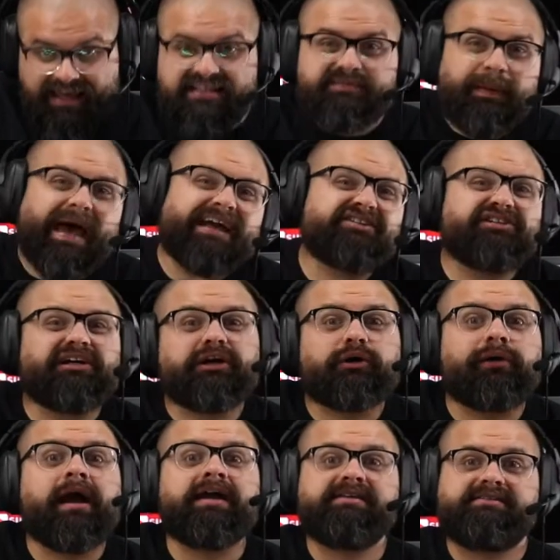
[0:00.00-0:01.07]
batshit
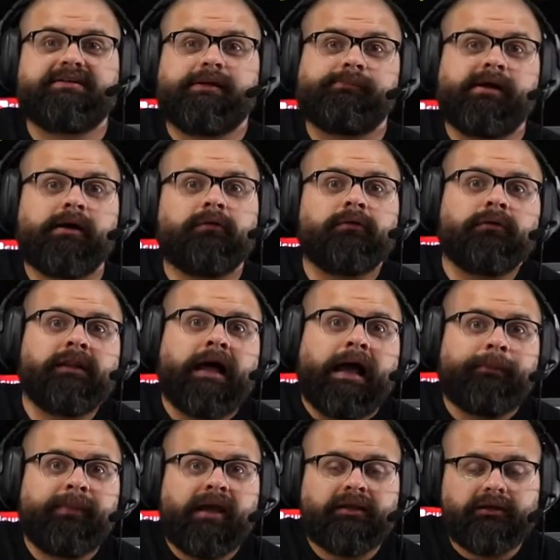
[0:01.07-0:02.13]
crazy. I'm not gonna lie,
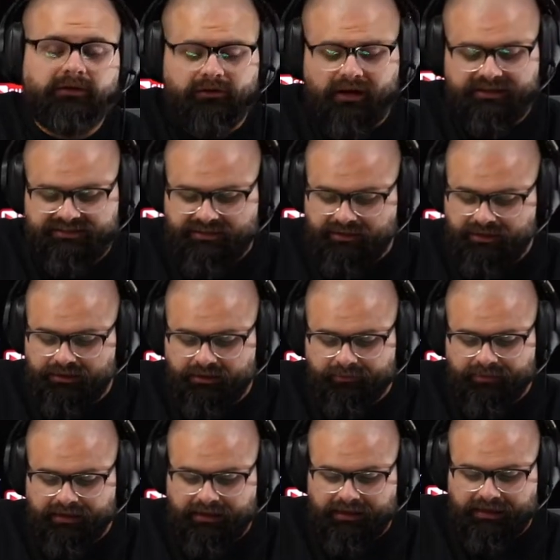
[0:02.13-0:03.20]
man. Your criteria don't
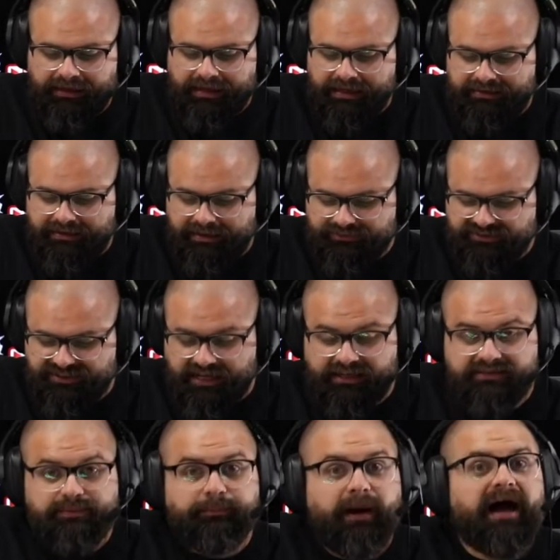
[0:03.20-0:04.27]
make any goddamn
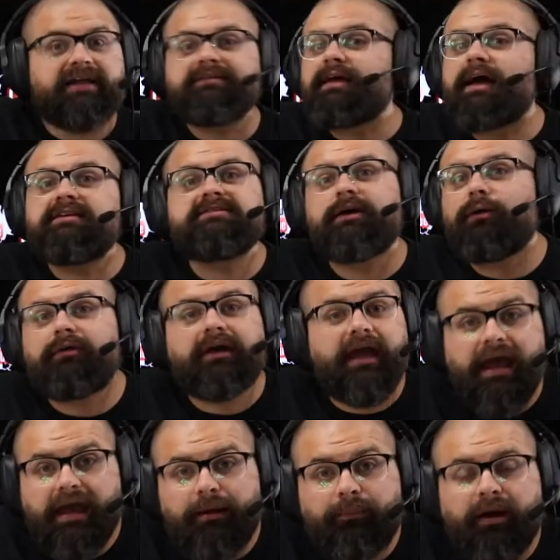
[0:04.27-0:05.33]
sense. But that's
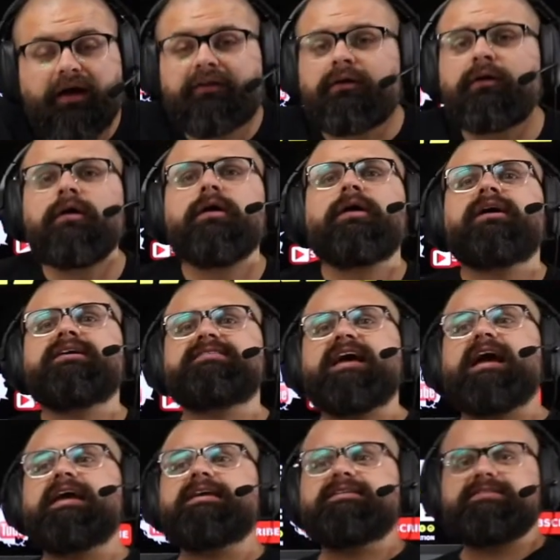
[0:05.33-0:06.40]
okay, brother, because
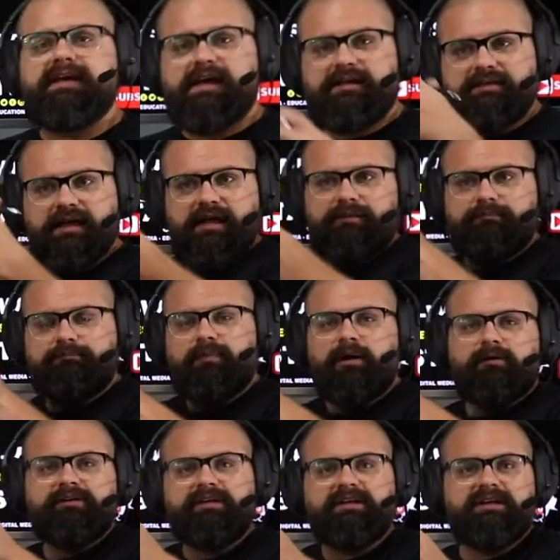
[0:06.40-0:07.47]
I could take that and
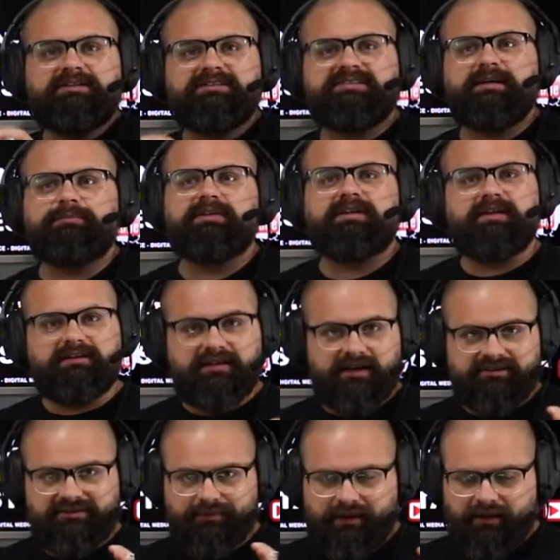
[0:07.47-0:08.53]
mold it something that
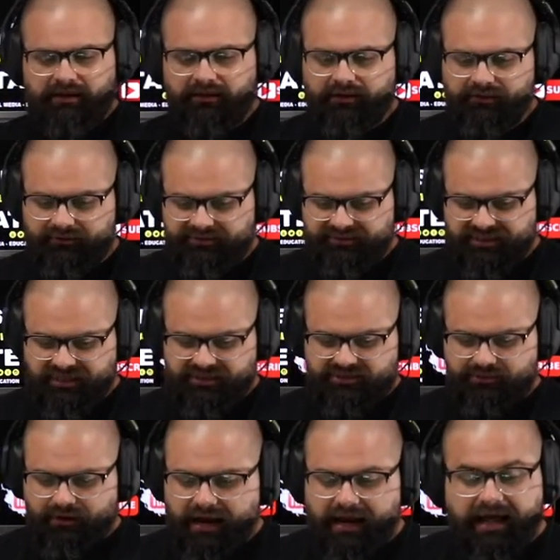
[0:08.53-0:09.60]
does make a little
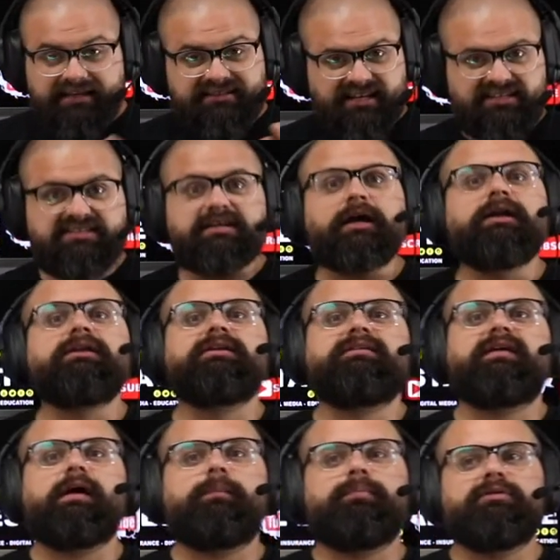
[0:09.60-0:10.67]
sense, right? As I said at the
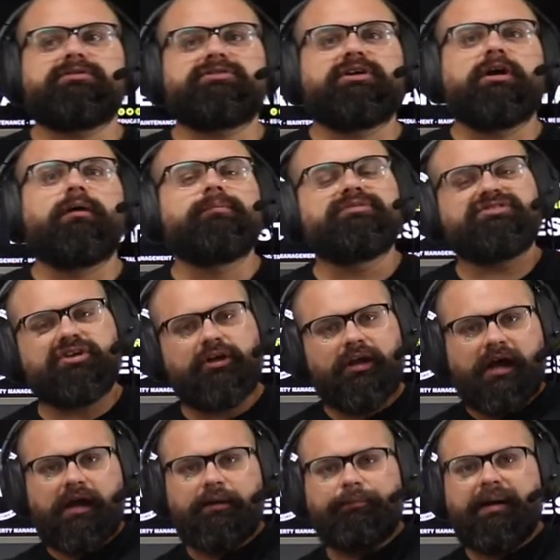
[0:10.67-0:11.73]
top of the show, I'm gonna show you
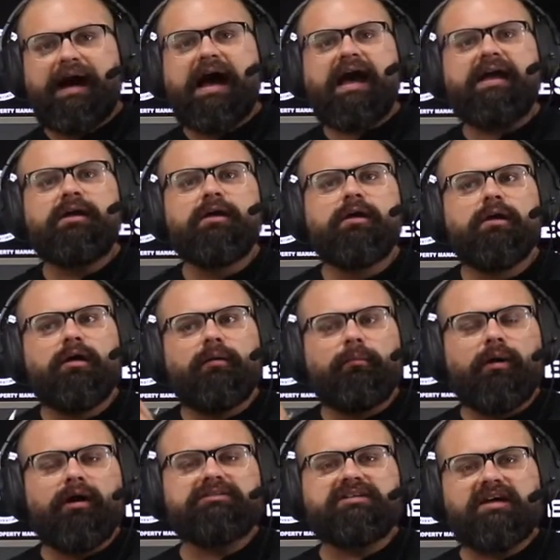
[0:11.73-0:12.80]
how to buy
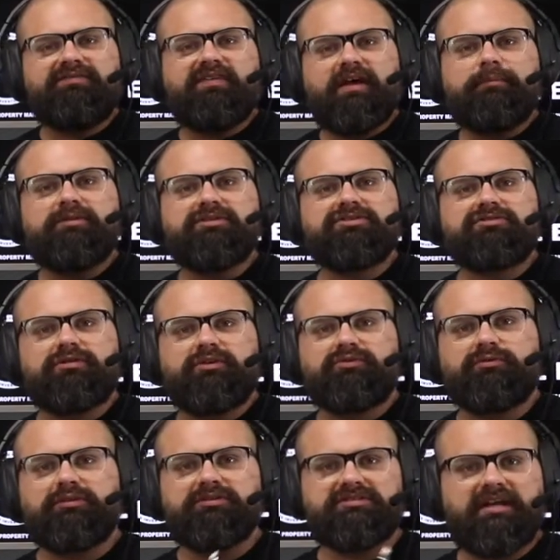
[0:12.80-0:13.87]
multifamily distressed
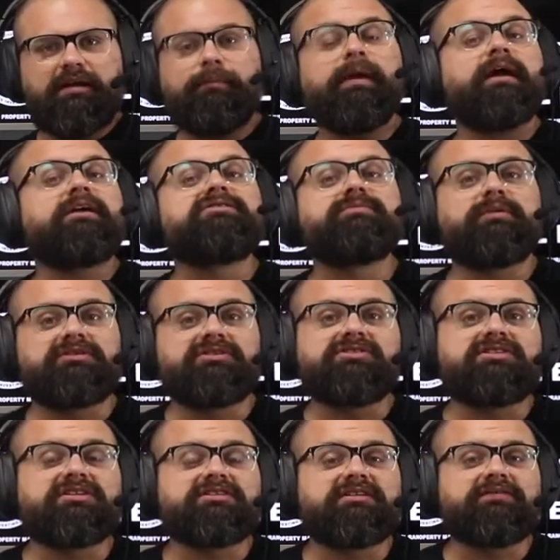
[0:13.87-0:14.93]
real estate, make as much as
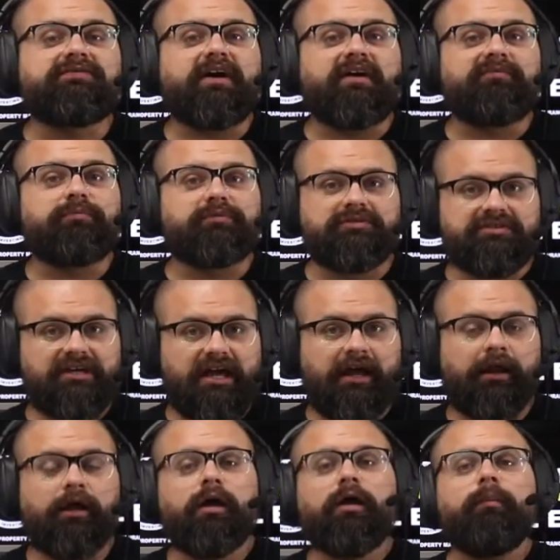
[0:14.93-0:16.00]
65%.
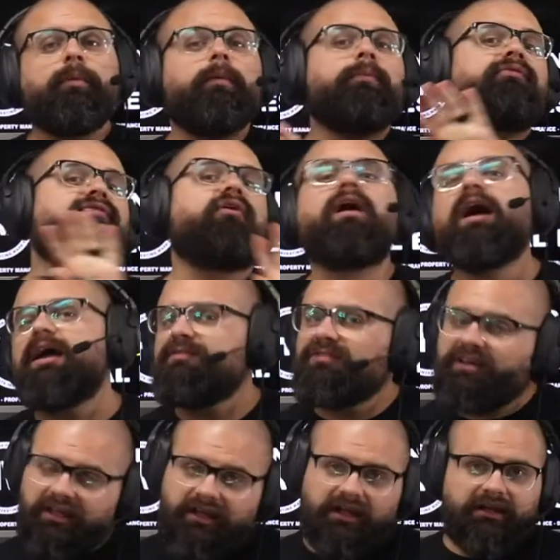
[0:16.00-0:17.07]
But before I
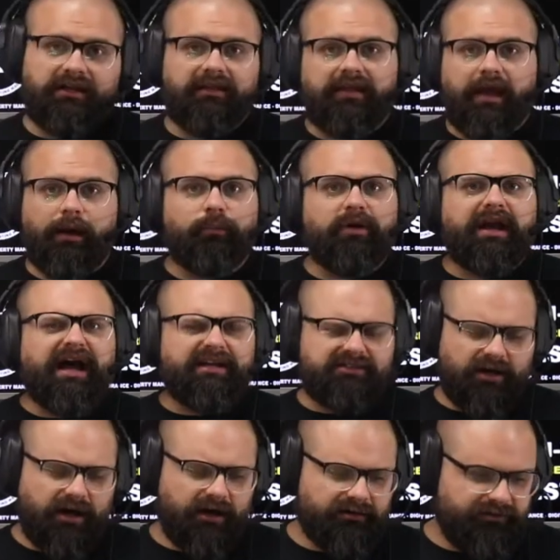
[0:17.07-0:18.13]
even get into that, we gotta
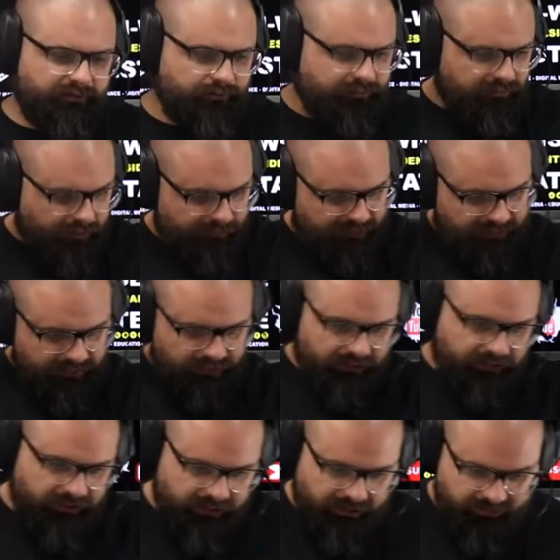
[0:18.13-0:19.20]
talk, dude. Let me
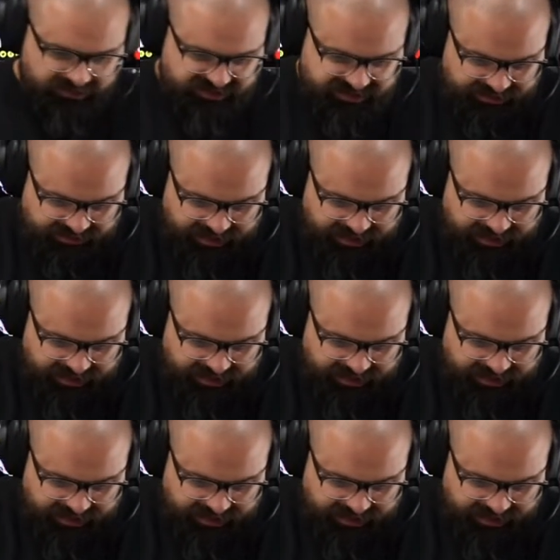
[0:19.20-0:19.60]
sit